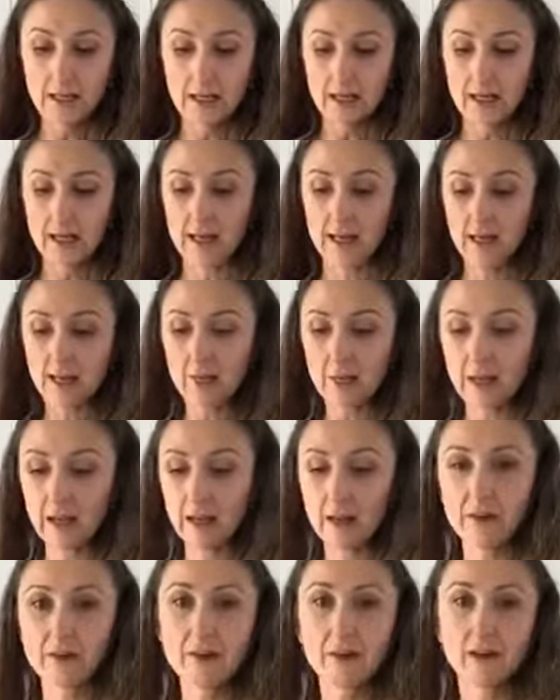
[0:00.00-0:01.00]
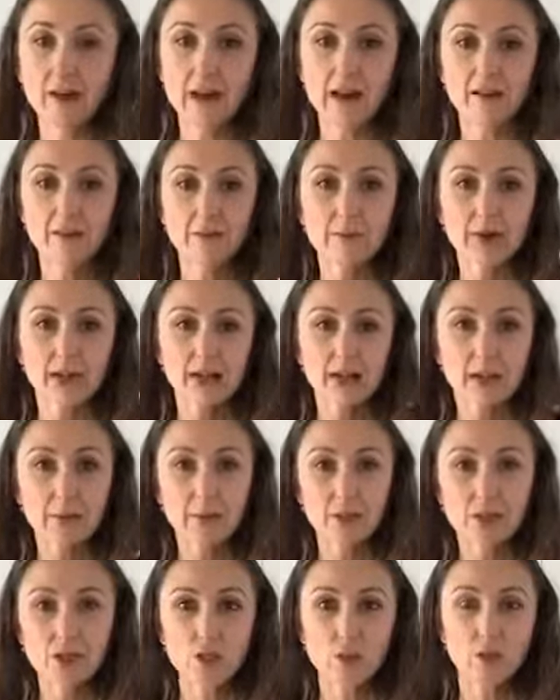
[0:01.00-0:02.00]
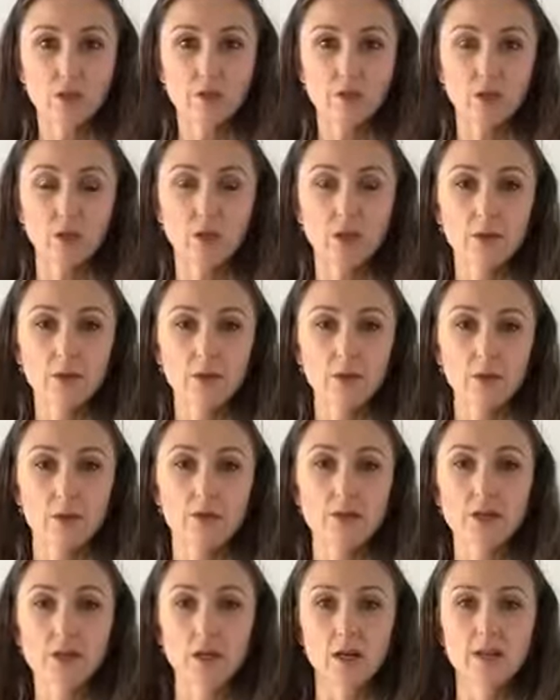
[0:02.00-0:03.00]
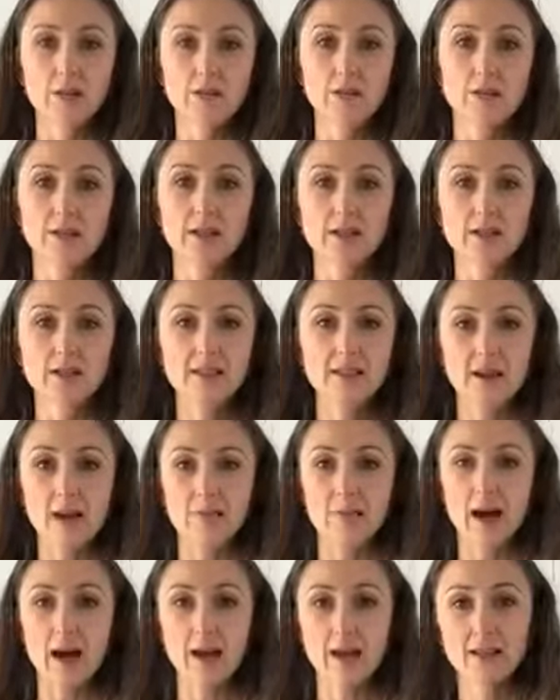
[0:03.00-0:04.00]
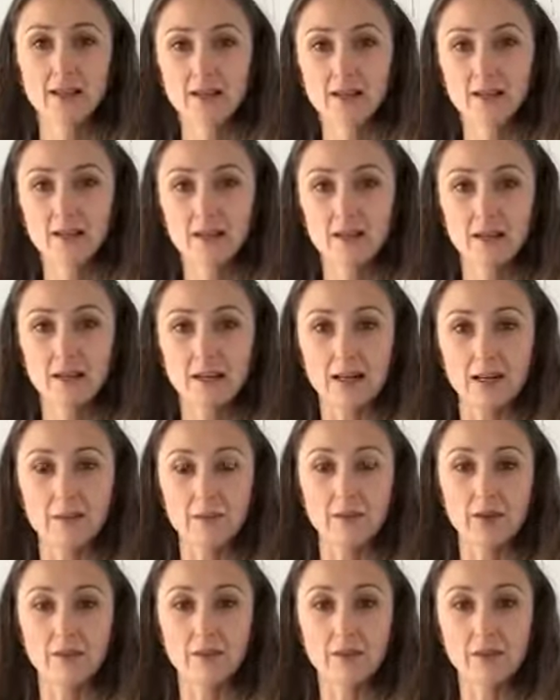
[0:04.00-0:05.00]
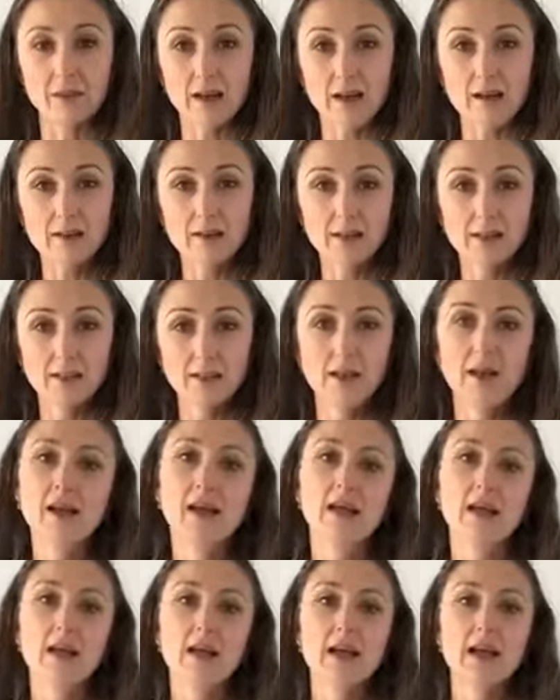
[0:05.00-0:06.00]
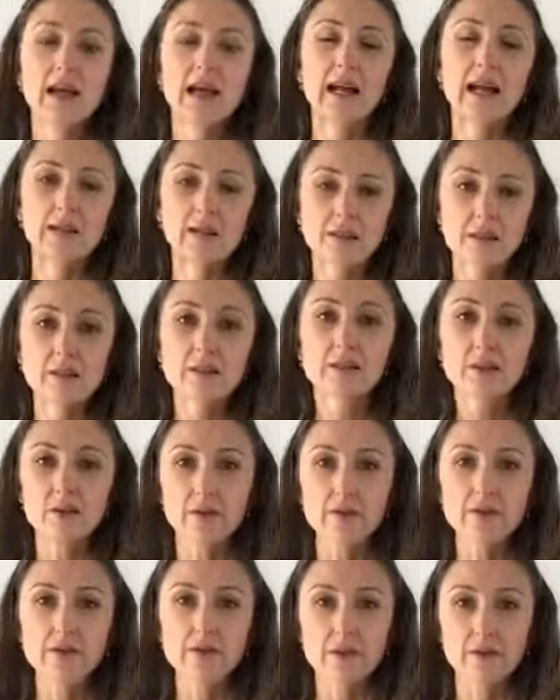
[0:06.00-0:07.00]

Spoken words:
And I have it made up into a roller bottle, so fronts and backs of the lungs and the soles of the